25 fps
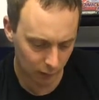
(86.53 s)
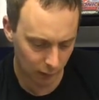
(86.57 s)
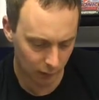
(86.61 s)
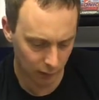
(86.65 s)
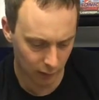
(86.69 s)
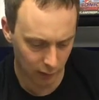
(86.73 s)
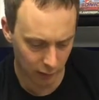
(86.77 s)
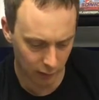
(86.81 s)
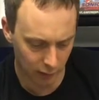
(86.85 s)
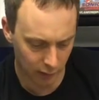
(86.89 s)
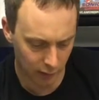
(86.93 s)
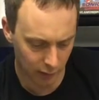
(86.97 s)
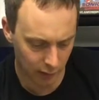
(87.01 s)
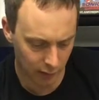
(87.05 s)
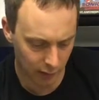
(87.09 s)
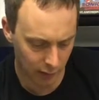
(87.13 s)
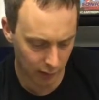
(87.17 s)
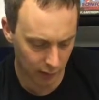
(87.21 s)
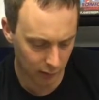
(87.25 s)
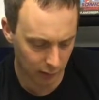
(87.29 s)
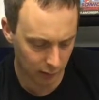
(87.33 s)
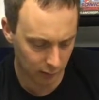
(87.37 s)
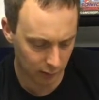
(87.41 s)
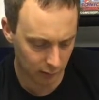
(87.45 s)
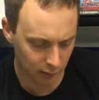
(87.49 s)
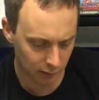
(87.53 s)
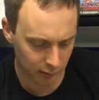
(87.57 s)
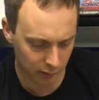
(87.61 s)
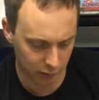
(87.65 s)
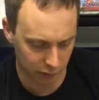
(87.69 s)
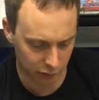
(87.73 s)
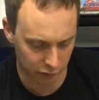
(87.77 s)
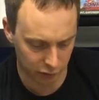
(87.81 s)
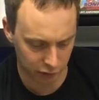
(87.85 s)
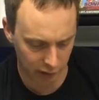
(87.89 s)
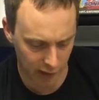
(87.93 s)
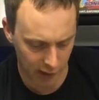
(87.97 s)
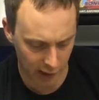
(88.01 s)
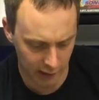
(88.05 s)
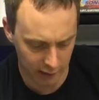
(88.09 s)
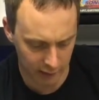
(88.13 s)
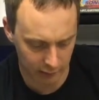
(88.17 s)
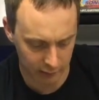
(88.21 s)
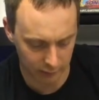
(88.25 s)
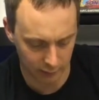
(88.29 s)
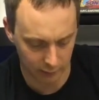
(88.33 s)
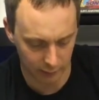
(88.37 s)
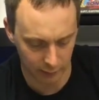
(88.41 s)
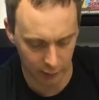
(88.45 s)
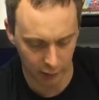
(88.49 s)
And the size
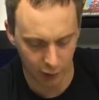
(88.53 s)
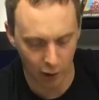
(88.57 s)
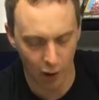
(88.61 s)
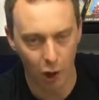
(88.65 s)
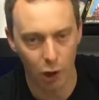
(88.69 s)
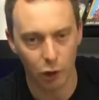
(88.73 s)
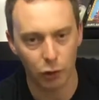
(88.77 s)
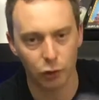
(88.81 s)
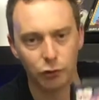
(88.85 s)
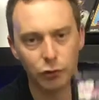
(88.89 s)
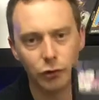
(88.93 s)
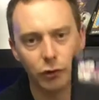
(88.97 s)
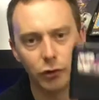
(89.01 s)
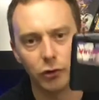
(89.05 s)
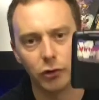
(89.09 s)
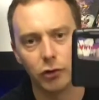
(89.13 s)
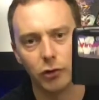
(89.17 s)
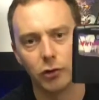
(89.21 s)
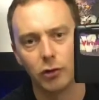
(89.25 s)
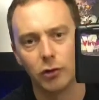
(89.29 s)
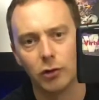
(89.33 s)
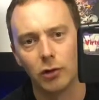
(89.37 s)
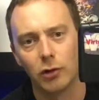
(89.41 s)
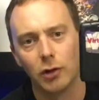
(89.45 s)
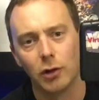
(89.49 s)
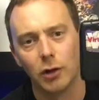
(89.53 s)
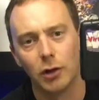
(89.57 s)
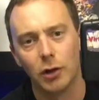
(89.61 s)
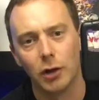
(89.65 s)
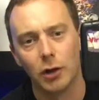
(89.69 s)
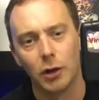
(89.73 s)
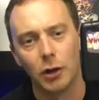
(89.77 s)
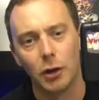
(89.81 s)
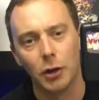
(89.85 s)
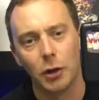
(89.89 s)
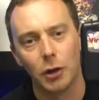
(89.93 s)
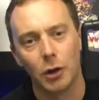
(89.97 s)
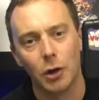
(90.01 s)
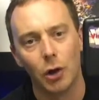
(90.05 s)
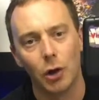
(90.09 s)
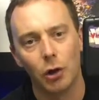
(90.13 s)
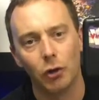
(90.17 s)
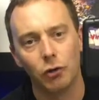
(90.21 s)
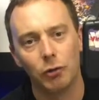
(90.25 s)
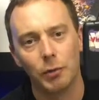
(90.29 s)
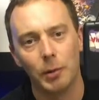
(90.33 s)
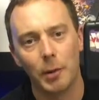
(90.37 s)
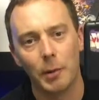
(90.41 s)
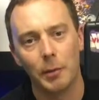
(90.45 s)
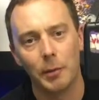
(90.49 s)
of the cartridge, I always
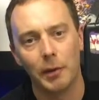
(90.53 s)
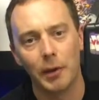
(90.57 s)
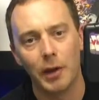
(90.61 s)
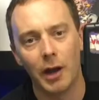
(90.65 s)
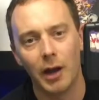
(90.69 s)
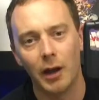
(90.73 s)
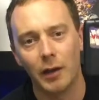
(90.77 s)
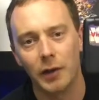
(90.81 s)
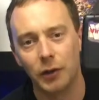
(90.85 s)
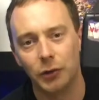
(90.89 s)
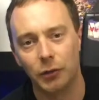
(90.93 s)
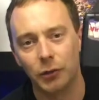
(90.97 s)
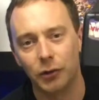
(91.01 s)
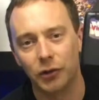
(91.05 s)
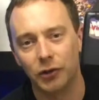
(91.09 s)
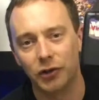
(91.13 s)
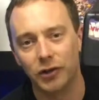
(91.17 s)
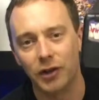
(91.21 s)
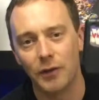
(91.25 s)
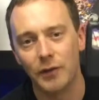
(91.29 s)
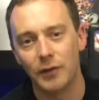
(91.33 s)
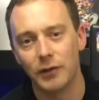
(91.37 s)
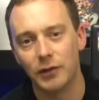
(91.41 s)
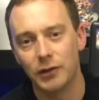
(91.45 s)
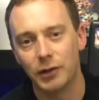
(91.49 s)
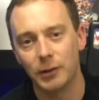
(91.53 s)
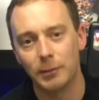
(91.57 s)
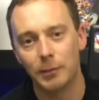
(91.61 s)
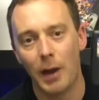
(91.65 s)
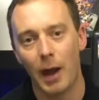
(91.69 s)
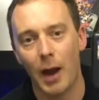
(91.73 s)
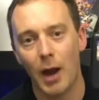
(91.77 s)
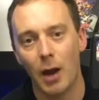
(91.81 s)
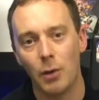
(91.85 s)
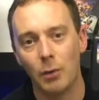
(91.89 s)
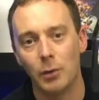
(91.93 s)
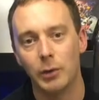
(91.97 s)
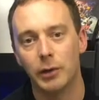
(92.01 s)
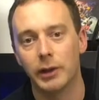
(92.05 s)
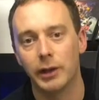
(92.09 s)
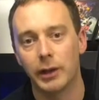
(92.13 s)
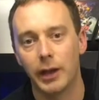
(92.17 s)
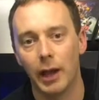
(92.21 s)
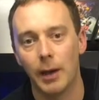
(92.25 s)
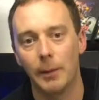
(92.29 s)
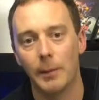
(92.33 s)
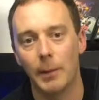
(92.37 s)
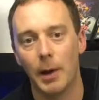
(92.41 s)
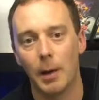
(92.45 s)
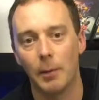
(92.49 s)
remember that. This was £70 when it
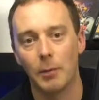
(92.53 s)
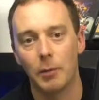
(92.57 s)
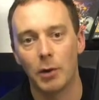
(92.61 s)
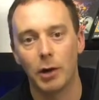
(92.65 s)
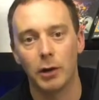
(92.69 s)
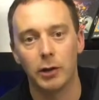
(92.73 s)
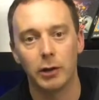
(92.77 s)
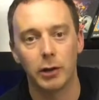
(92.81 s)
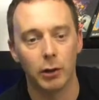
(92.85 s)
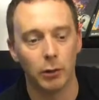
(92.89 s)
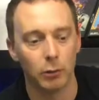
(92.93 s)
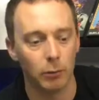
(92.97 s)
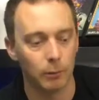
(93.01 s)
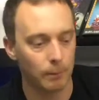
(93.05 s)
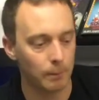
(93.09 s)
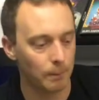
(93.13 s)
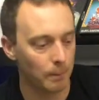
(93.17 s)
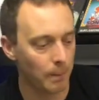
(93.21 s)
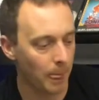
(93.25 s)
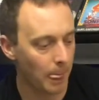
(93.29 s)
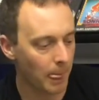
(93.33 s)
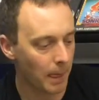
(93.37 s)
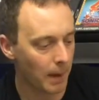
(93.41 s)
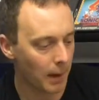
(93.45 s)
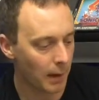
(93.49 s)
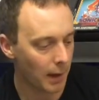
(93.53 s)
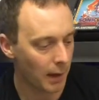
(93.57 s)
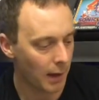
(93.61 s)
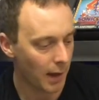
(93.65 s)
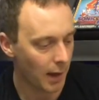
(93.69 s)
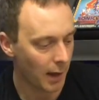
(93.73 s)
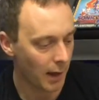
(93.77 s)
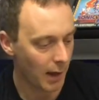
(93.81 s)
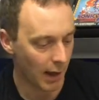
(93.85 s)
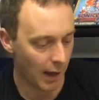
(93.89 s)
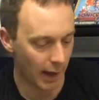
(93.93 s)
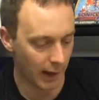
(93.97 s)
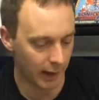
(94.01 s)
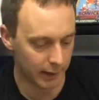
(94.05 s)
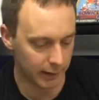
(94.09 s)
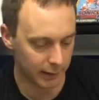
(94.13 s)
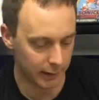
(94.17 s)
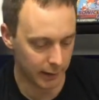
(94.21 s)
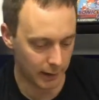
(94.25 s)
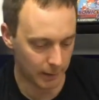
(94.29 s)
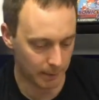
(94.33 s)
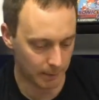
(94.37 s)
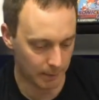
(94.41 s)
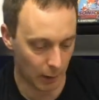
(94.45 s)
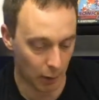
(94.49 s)
came out brand new, and
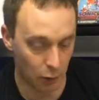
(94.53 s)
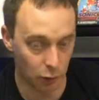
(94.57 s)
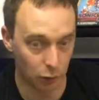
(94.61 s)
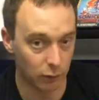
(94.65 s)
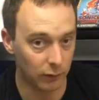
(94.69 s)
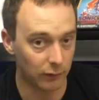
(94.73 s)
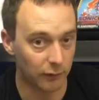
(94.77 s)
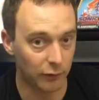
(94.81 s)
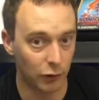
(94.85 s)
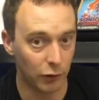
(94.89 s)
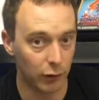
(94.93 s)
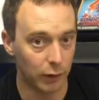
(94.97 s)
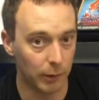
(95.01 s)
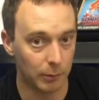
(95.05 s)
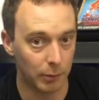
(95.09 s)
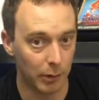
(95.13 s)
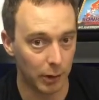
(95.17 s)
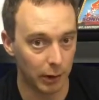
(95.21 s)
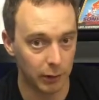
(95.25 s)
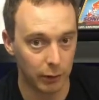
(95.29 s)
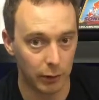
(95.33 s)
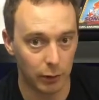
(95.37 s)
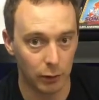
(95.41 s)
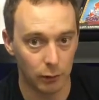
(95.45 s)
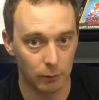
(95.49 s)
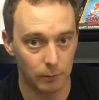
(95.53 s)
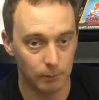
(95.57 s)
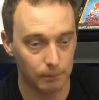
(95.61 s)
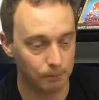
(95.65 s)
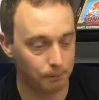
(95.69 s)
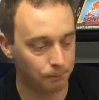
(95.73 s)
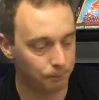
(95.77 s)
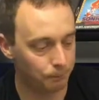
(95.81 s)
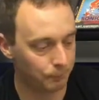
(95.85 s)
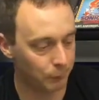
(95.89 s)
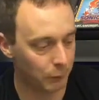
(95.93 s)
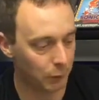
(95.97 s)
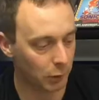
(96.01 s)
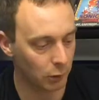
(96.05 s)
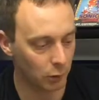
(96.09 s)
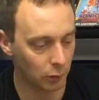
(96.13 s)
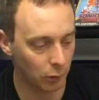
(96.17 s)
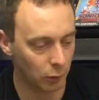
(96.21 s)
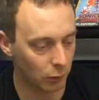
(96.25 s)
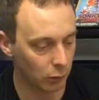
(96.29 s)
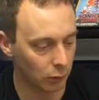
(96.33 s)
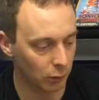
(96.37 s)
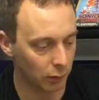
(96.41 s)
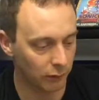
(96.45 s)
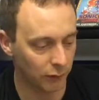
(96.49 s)
I couldn't afford it brand new.
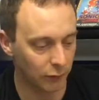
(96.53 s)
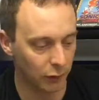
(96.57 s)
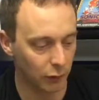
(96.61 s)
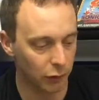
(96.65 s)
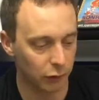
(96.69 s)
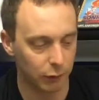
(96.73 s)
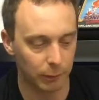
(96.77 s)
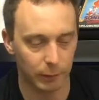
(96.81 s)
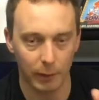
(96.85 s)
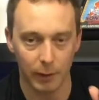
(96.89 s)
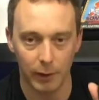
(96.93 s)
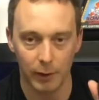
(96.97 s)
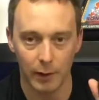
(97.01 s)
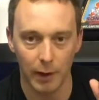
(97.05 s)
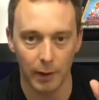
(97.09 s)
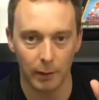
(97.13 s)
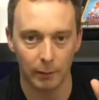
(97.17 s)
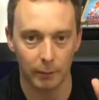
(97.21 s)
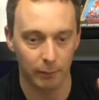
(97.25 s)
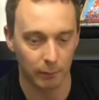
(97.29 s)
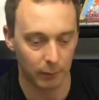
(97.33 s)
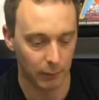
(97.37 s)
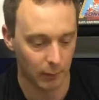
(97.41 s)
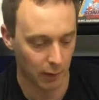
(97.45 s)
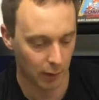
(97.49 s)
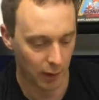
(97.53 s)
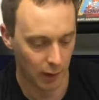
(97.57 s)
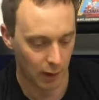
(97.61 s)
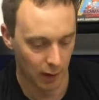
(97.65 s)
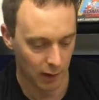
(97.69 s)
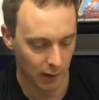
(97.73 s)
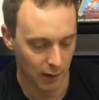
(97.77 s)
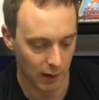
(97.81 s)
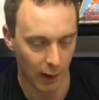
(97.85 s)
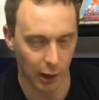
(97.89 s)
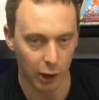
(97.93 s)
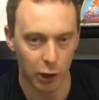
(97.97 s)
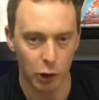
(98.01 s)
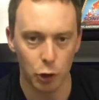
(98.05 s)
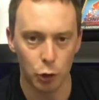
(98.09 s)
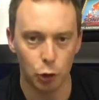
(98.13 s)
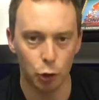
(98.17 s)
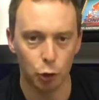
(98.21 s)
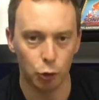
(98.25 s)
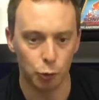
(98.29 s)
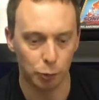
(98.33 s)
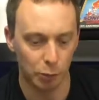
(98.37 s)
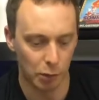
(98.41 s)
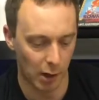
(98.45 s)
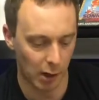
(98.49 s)
Couldn't afford to pay that
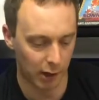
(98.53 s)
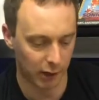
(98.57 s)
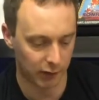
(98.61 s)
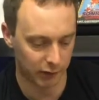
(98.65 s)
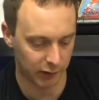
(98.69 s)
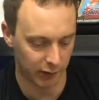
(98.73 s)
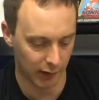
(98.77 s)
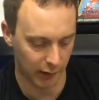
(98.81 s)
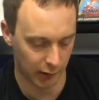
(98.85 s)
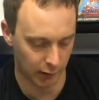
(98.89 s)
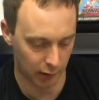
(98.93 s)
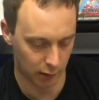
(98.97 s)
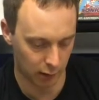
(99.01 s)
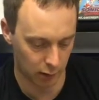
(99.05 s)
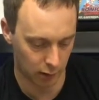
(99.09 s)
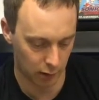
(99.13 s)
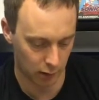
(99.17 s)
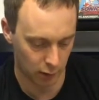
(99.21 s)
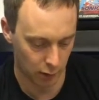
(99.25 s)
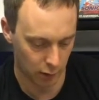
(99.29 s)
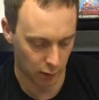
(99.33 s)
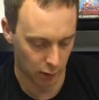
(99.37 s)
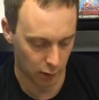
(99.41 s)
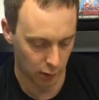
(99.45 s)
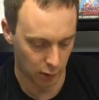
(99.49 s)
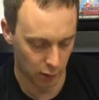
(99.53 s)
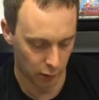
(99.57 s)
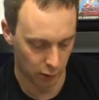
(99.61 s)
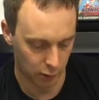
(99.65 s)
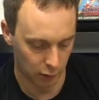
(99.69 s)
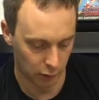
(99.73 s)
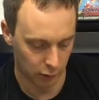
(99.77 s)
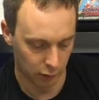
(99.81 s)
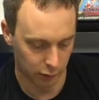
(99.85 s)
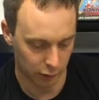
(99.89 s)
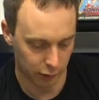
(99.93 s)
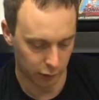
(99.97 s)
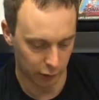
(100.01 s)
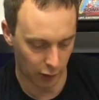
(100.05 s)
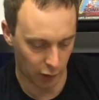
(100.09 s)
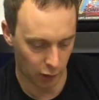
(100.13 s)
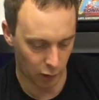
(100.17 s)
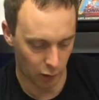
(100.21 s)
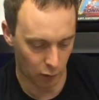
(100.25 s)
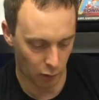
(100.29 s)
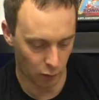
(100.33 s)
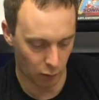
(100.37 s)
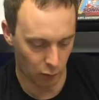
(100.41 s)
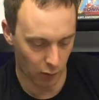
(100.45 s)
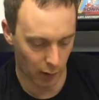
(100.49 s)
huge price tag.
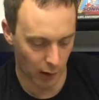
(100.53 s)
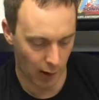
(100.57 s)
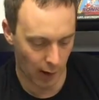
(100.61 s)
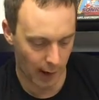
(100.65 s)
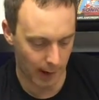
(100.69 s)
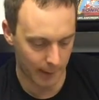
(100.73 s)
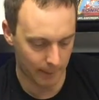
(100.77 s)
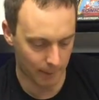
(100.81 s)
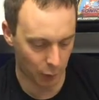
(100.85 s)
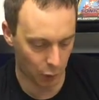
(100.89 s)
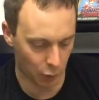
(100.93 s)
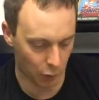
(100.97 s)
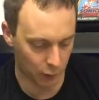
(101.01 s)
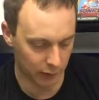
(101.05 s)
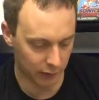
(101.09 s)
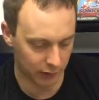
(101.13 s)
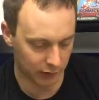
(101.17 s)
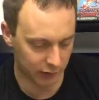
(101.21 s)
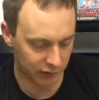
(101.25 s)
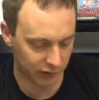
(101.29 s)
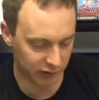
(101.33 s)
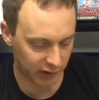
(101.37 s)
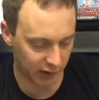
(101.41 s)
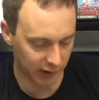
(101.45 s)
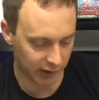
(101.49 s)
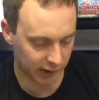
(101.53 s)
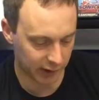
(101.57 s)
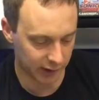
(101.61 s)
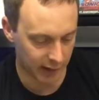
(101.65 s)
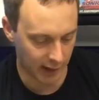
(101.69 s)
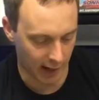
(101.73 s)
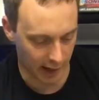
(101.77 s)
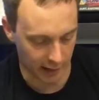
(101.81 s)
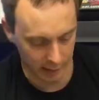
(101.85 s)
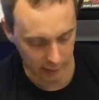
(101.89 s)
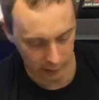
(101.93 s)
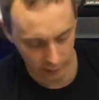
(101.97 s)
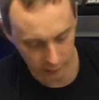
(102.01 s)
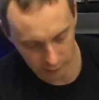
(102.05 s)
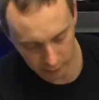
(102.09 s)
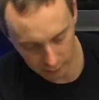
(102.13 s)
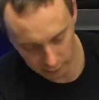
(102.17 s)
So I bought this second hand